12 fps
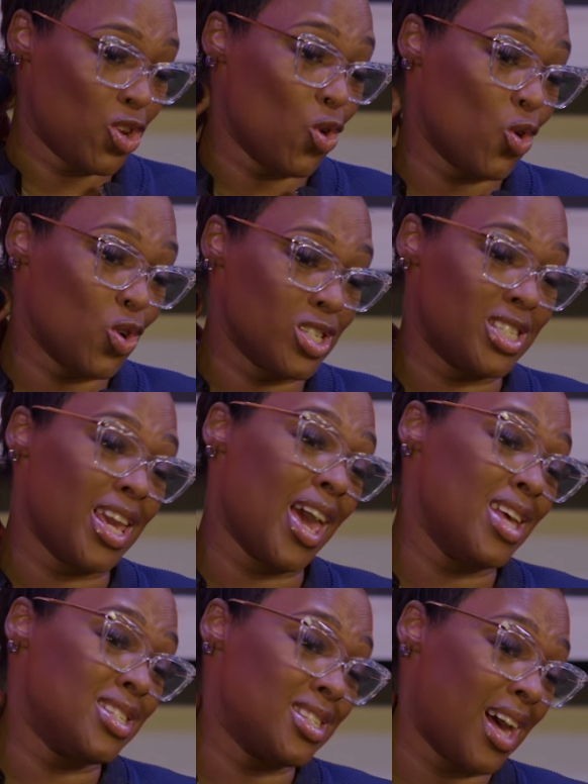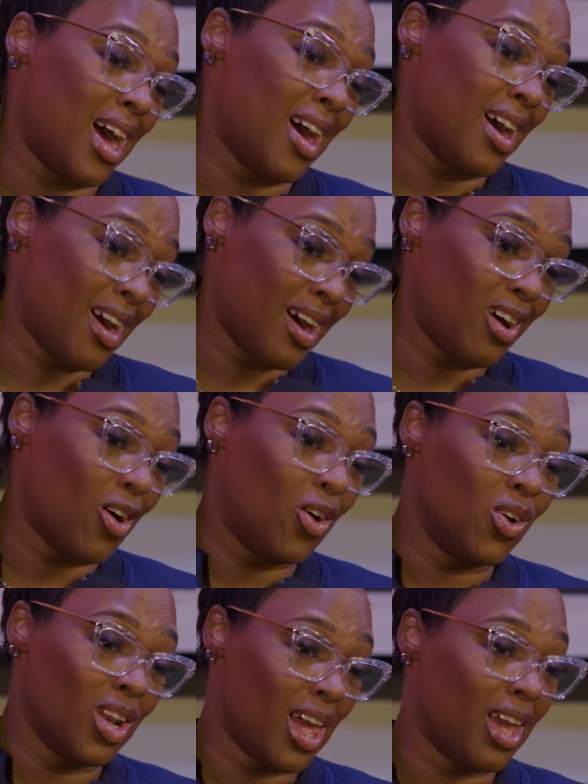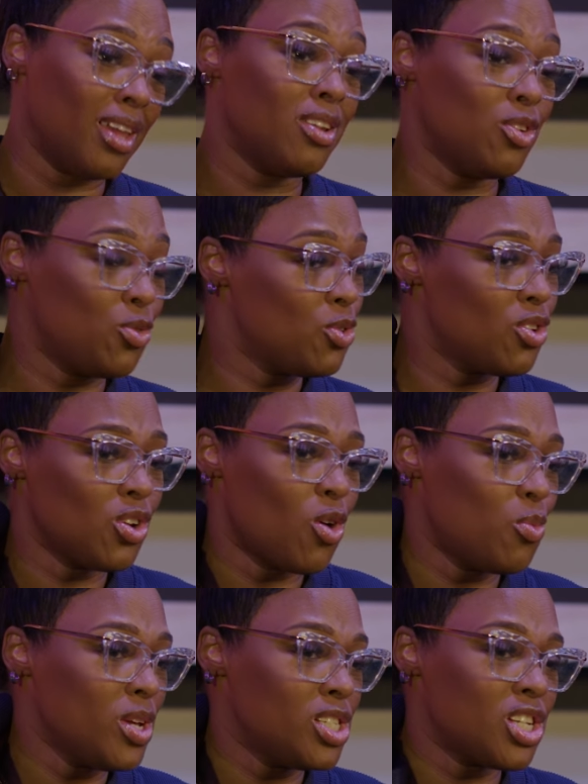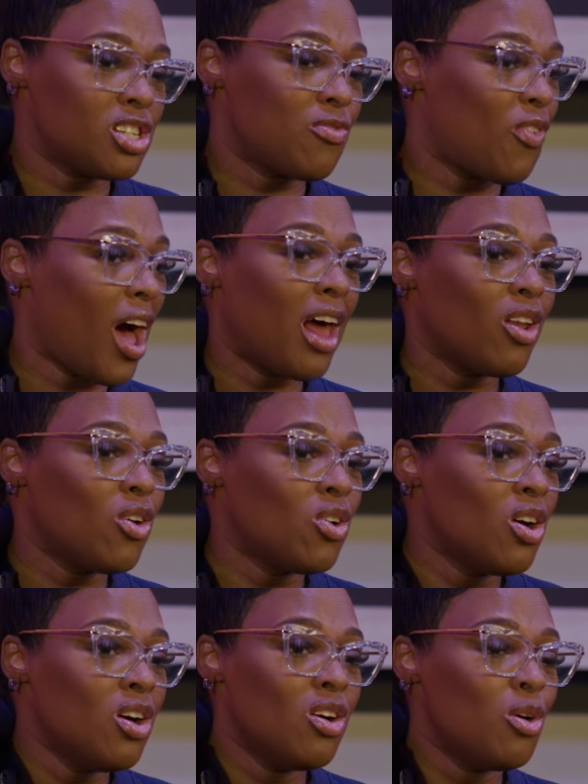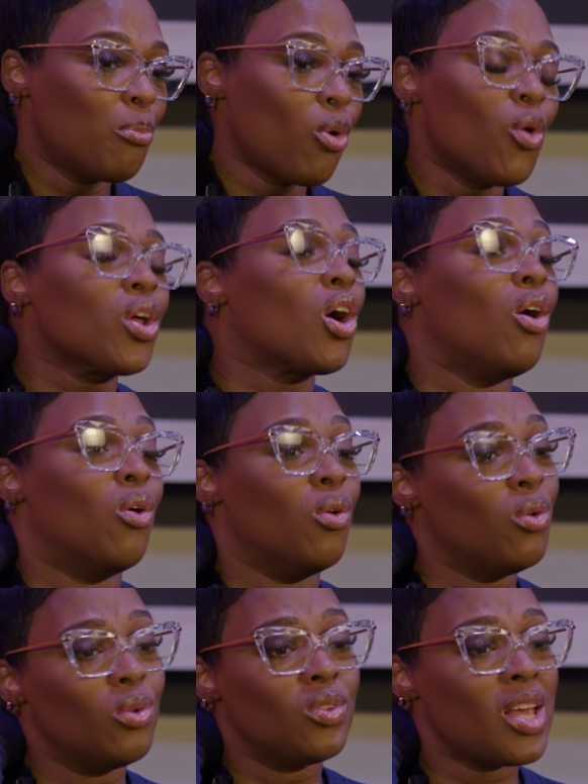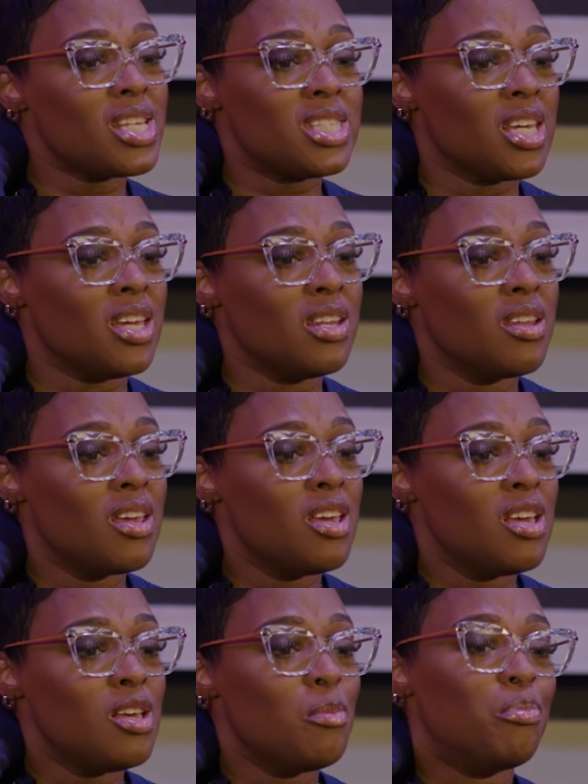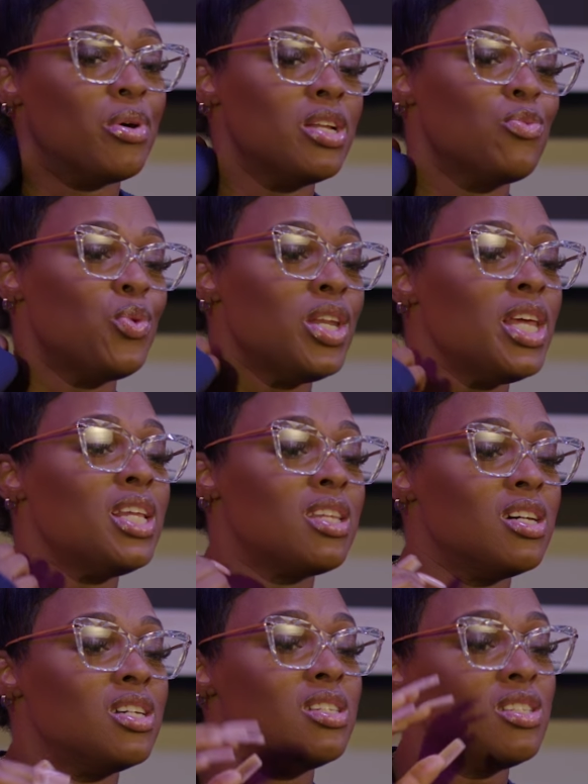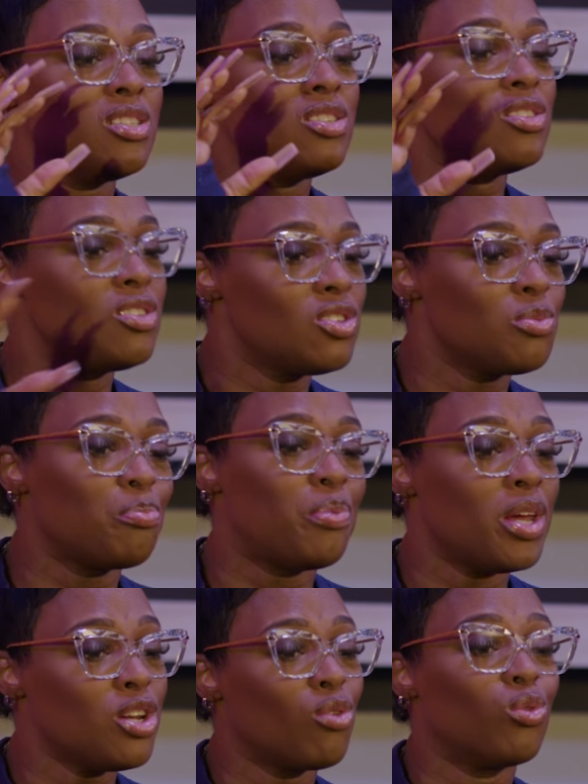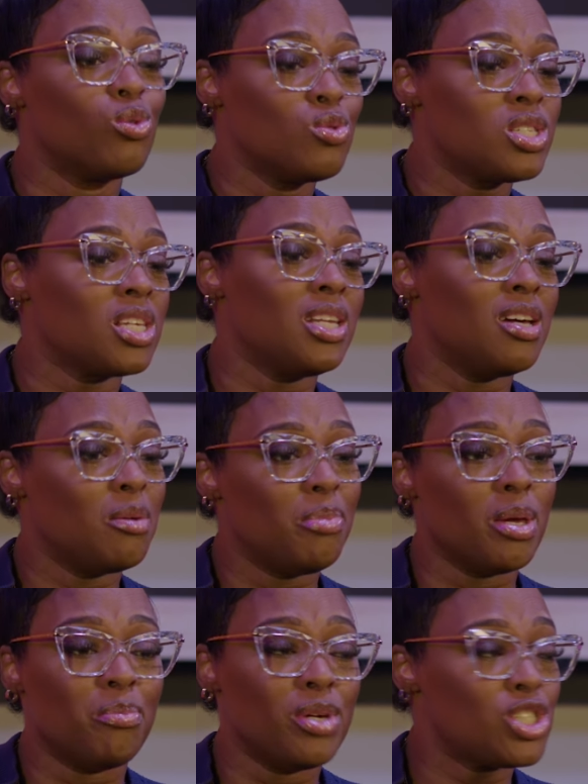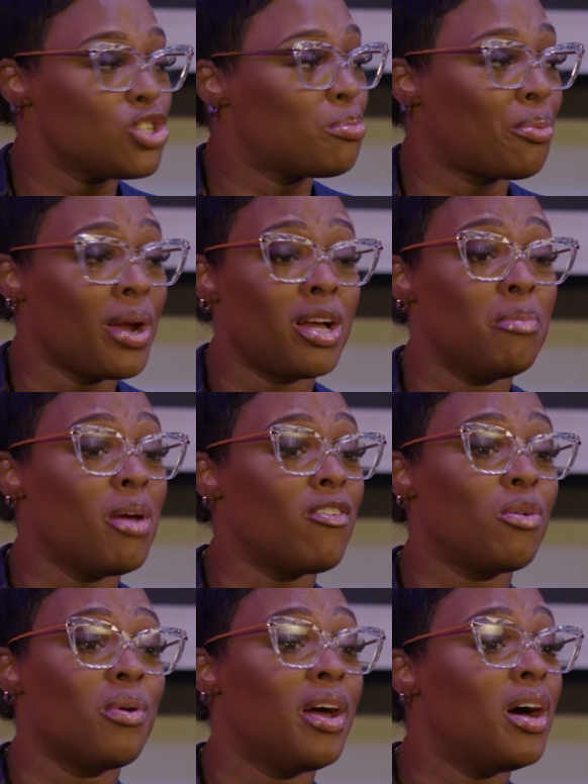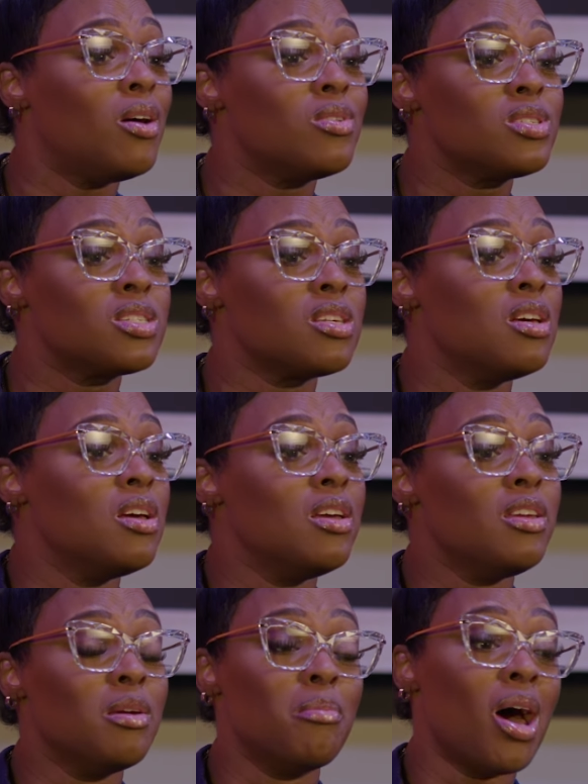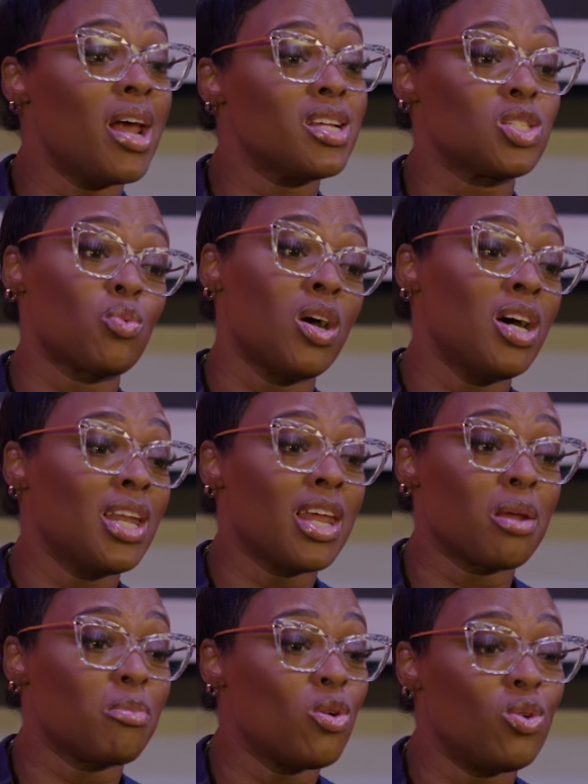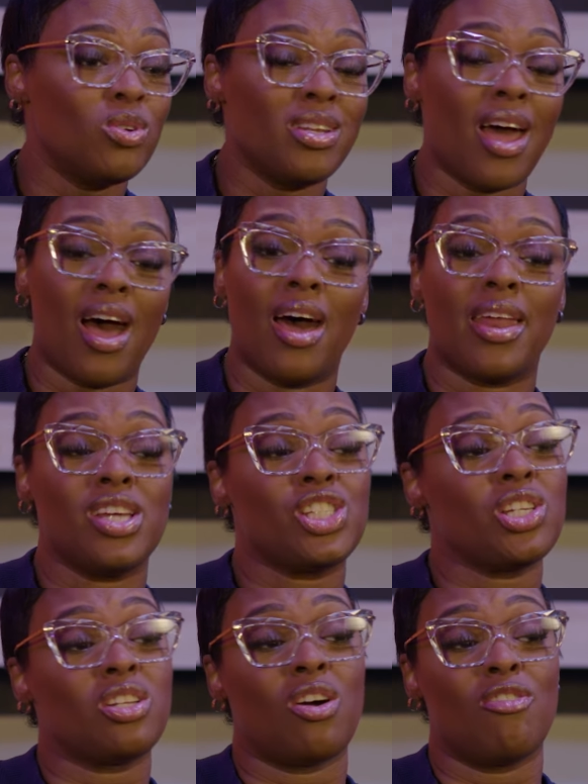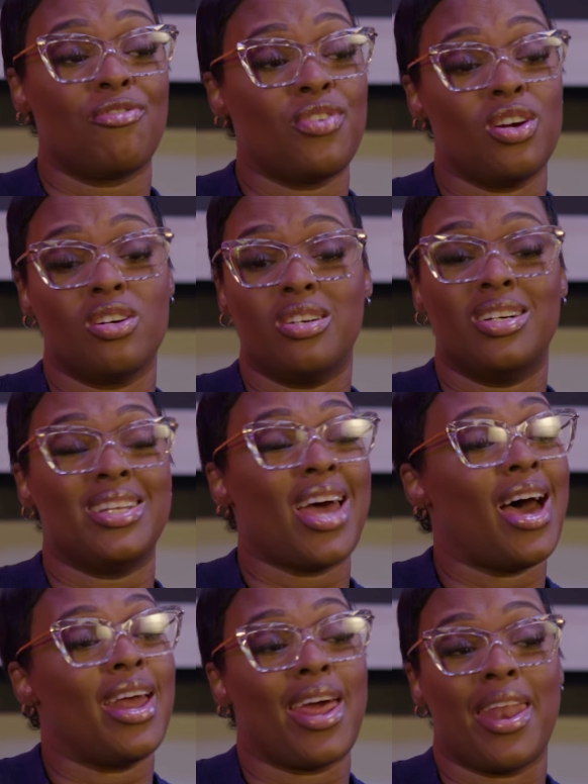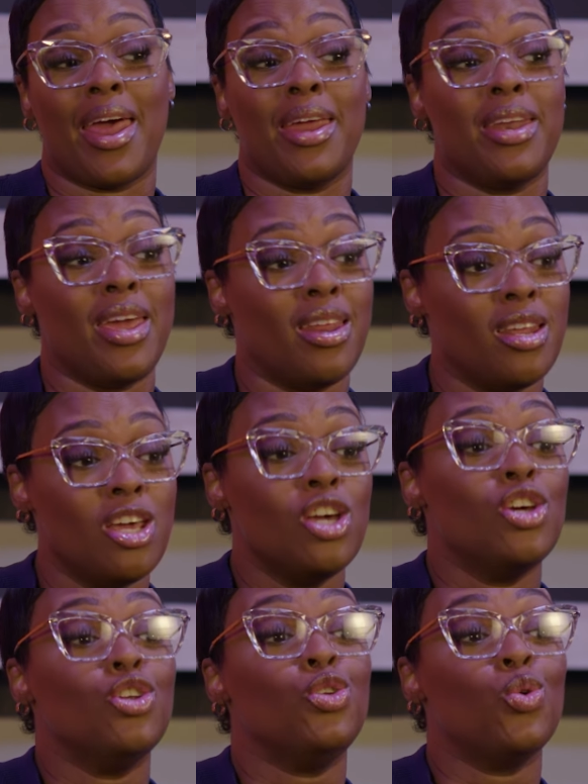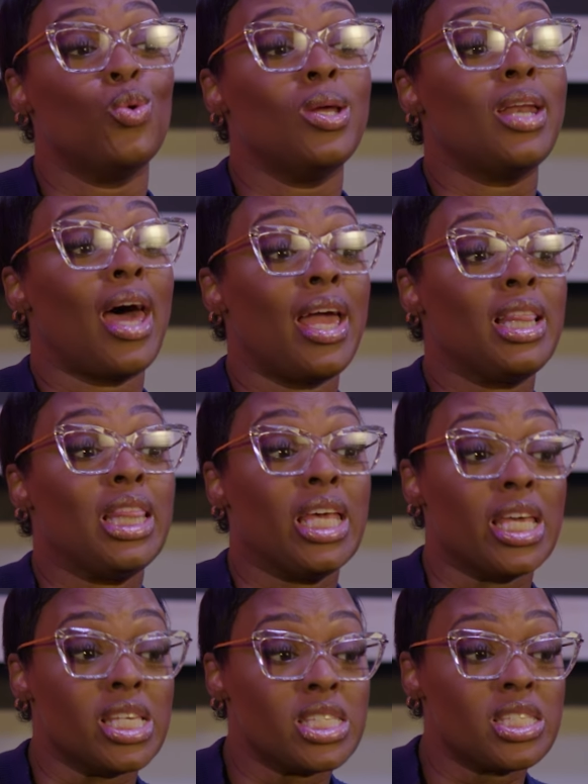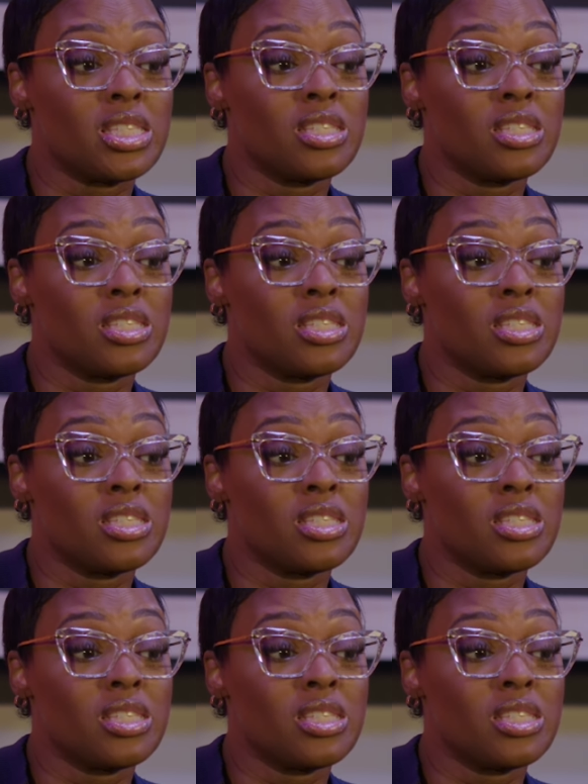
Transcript: yours? Yes. All that. You know, we just follow protocol. That's it. But we need to bend the rules a little bit. Bitch, you break them everywhere else. You might as well let them know, nah, that shit don't feel good. Nah, that ain't it. Do it like this.